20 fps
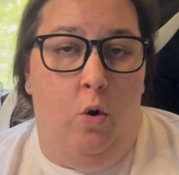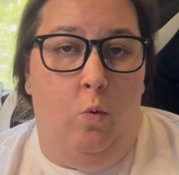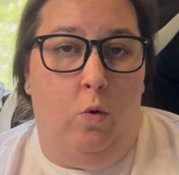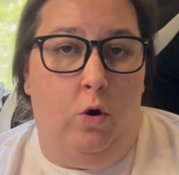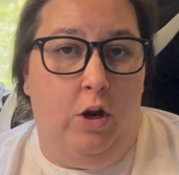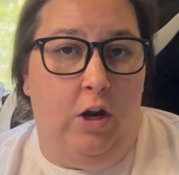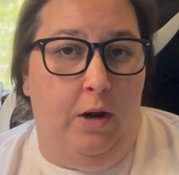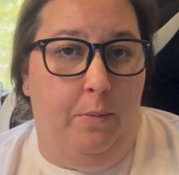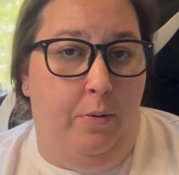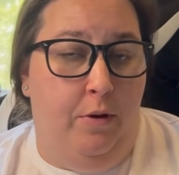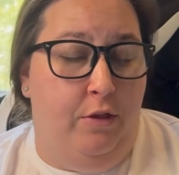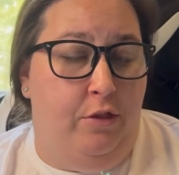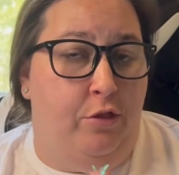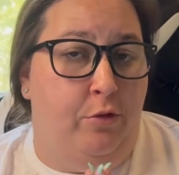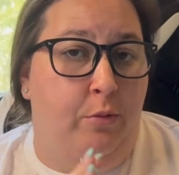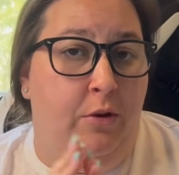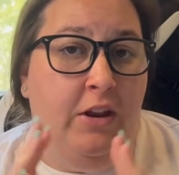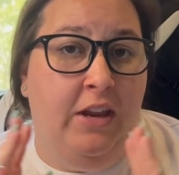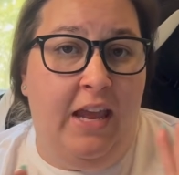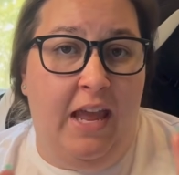We're going to put
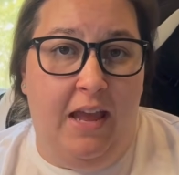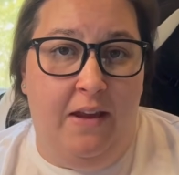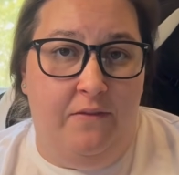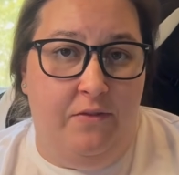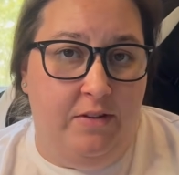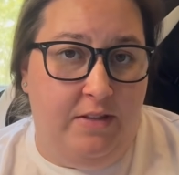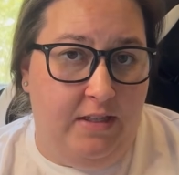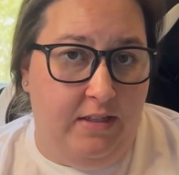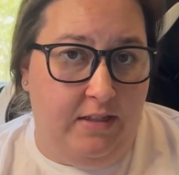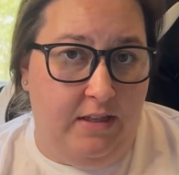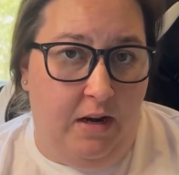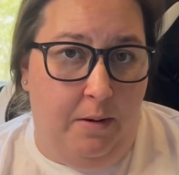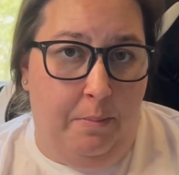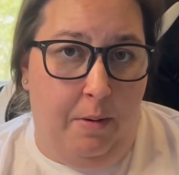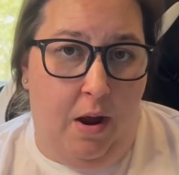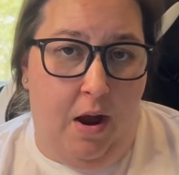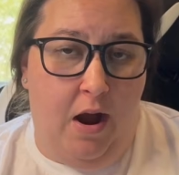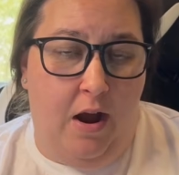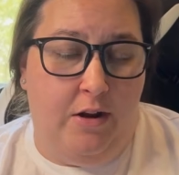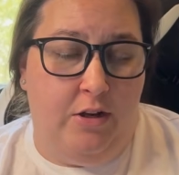3 canvases in a
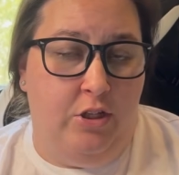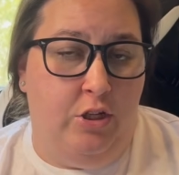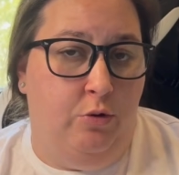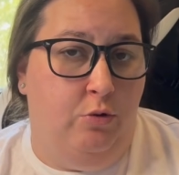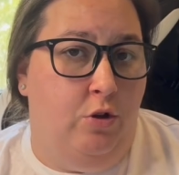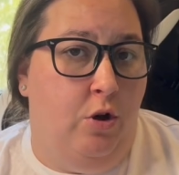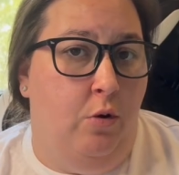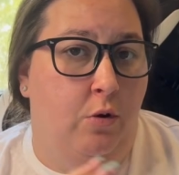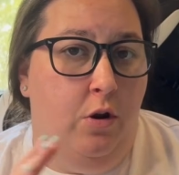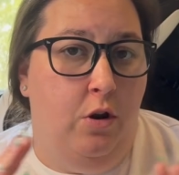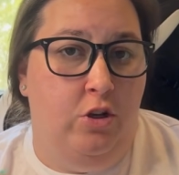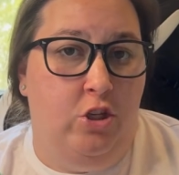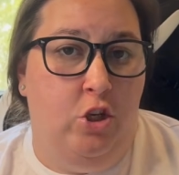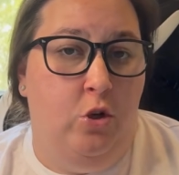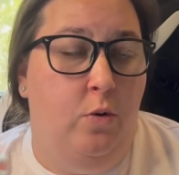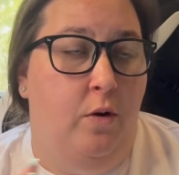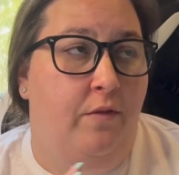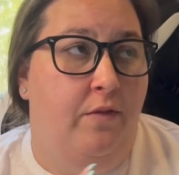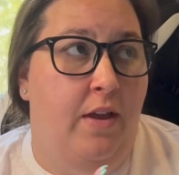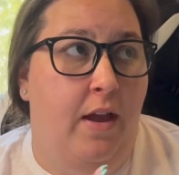box. You don't know,
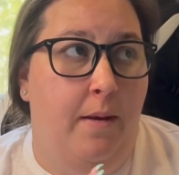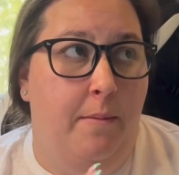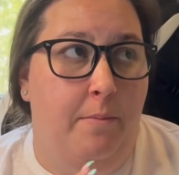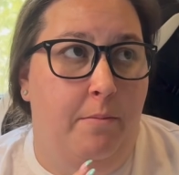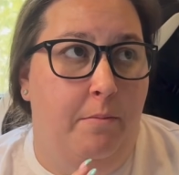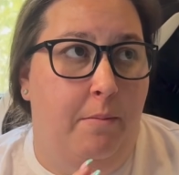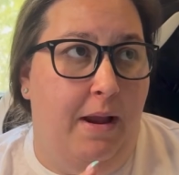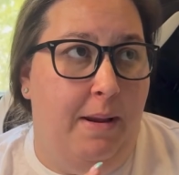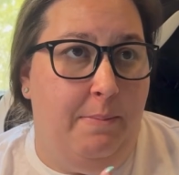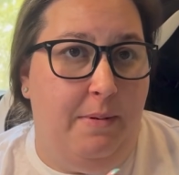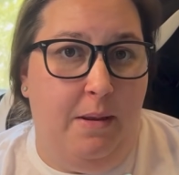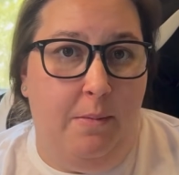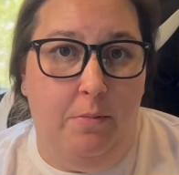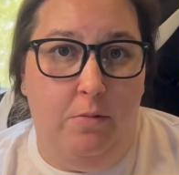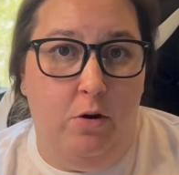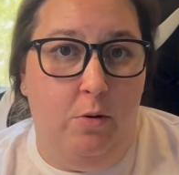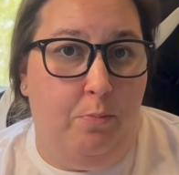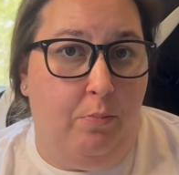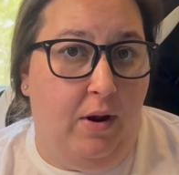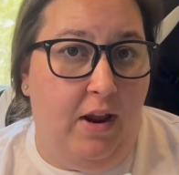2 of them might be
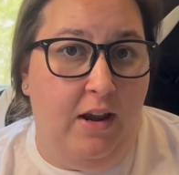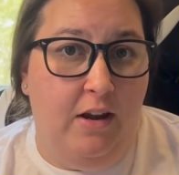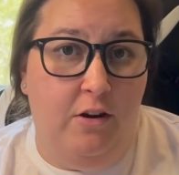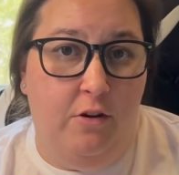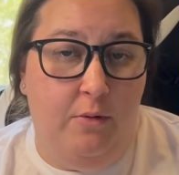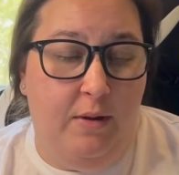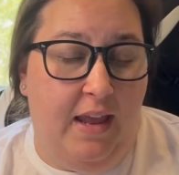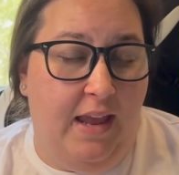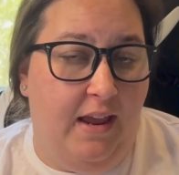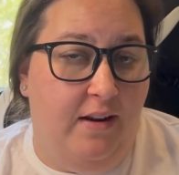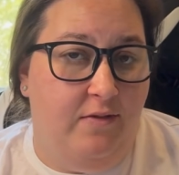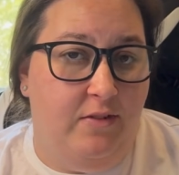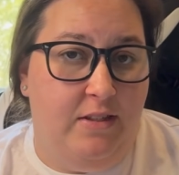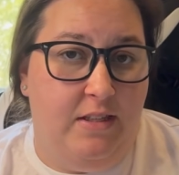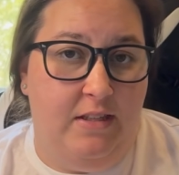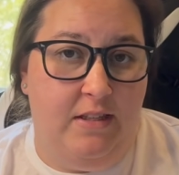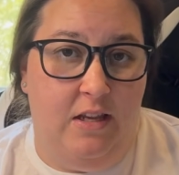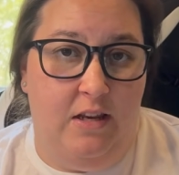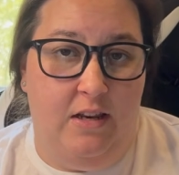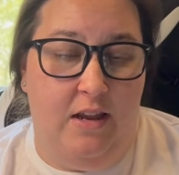brand new
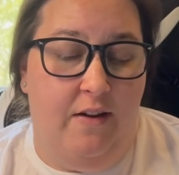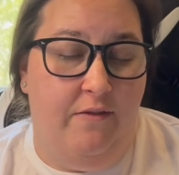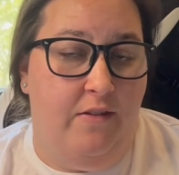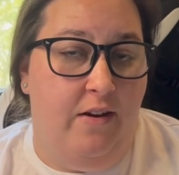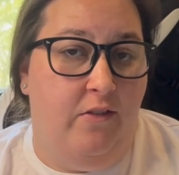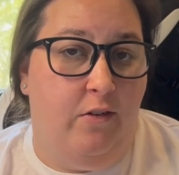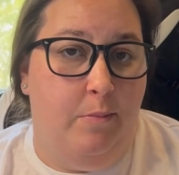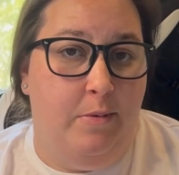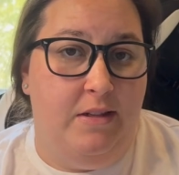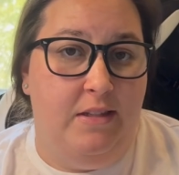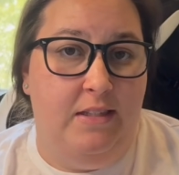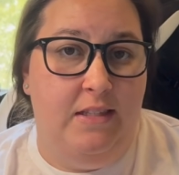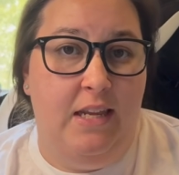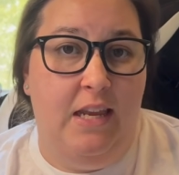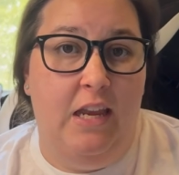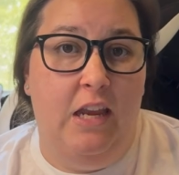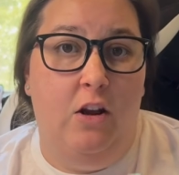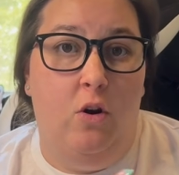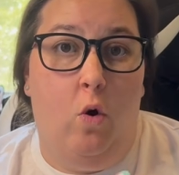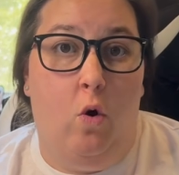canvases that have never been
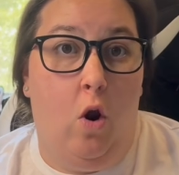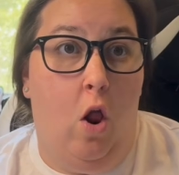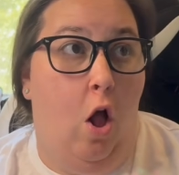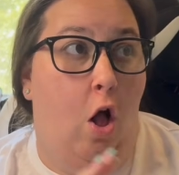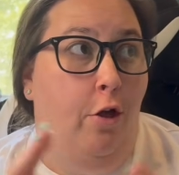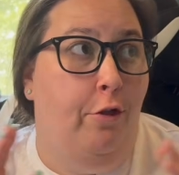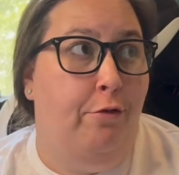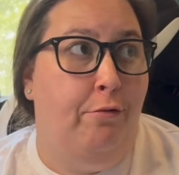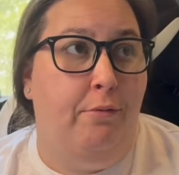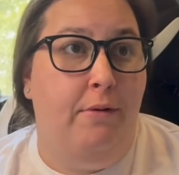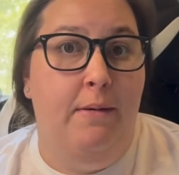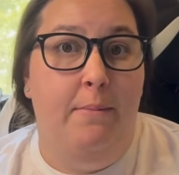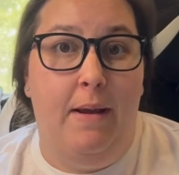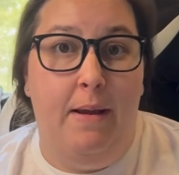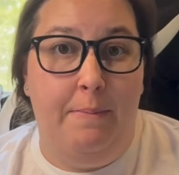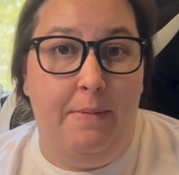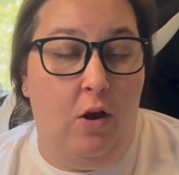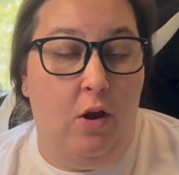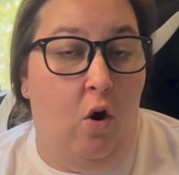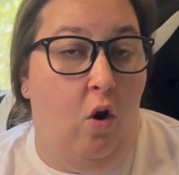seen, or all 3
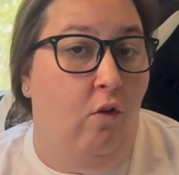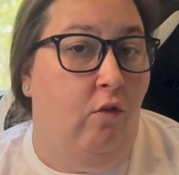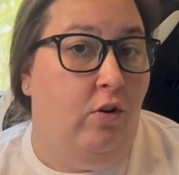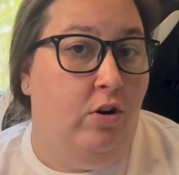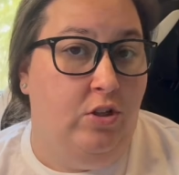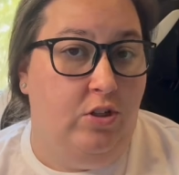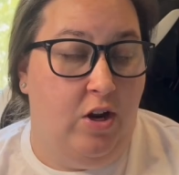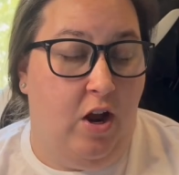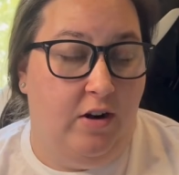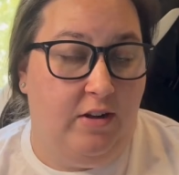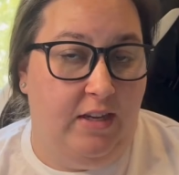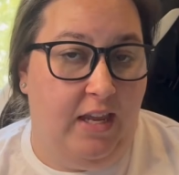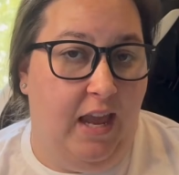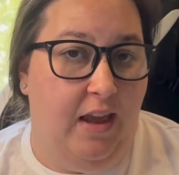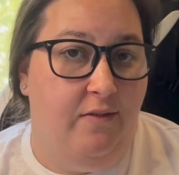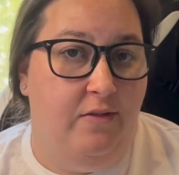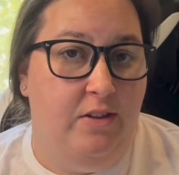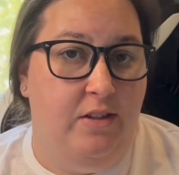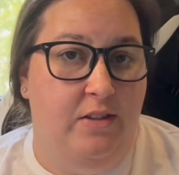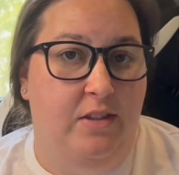might be overstocked
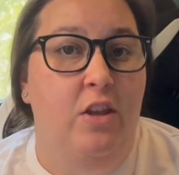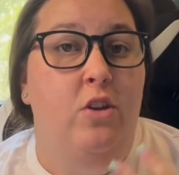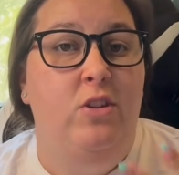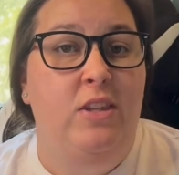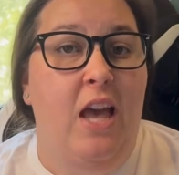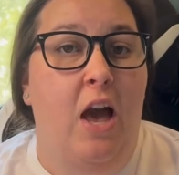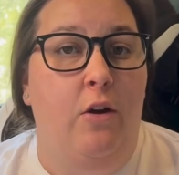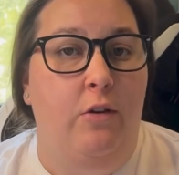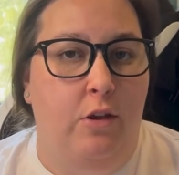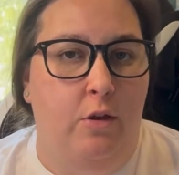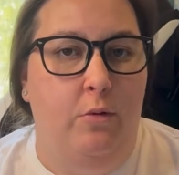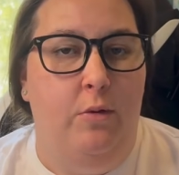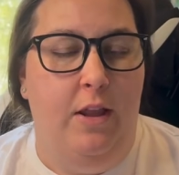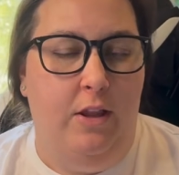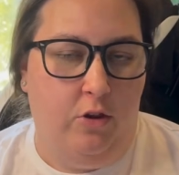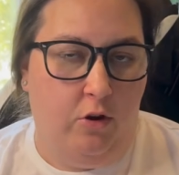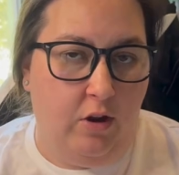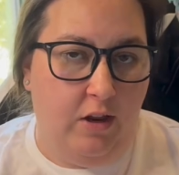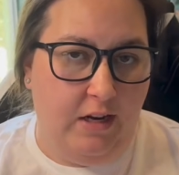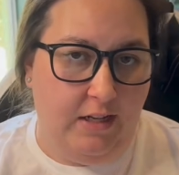canvases. They'll tell you,
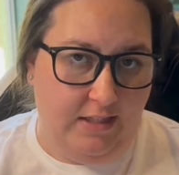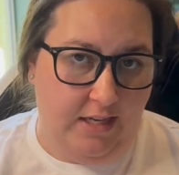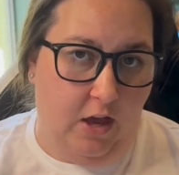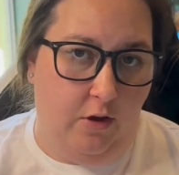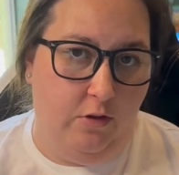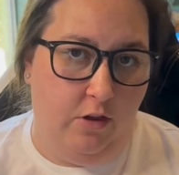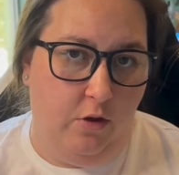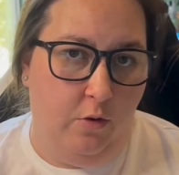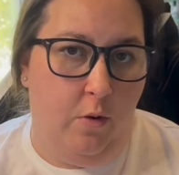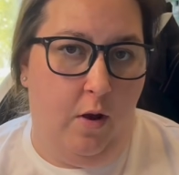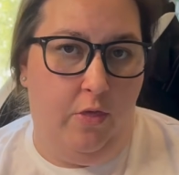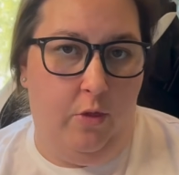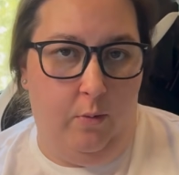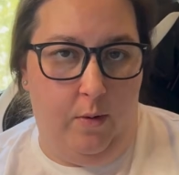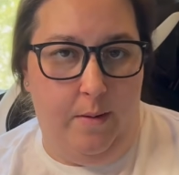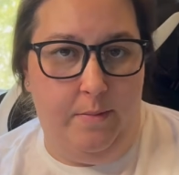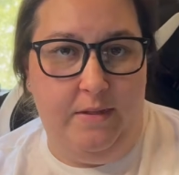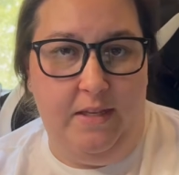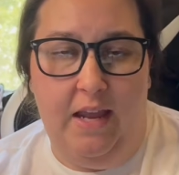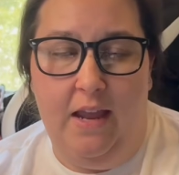like they're going to tell you on the
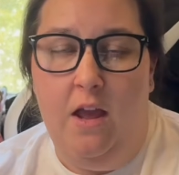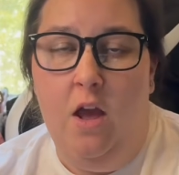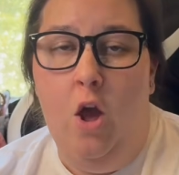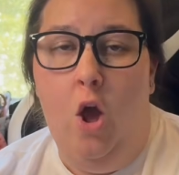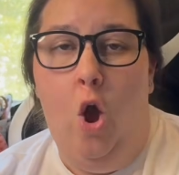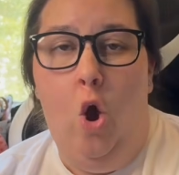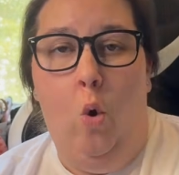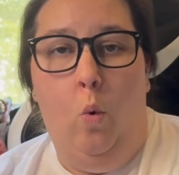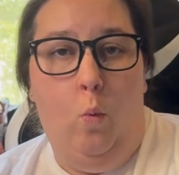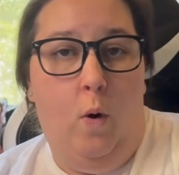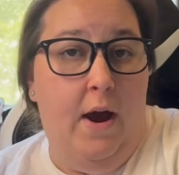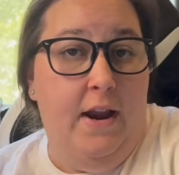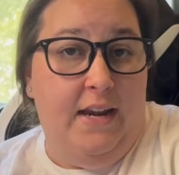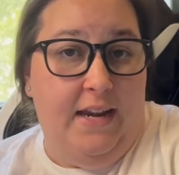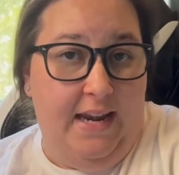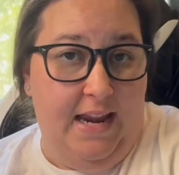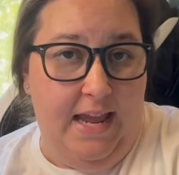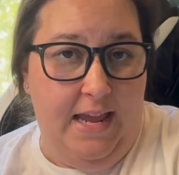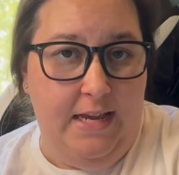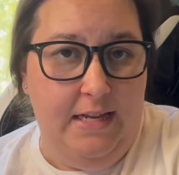website what
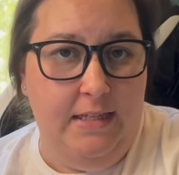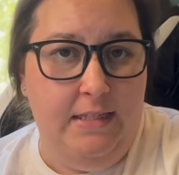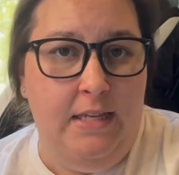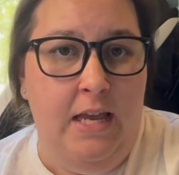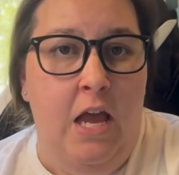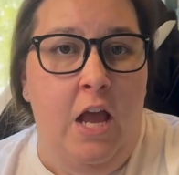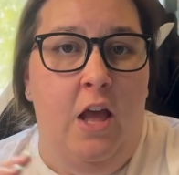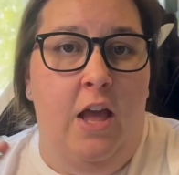it is.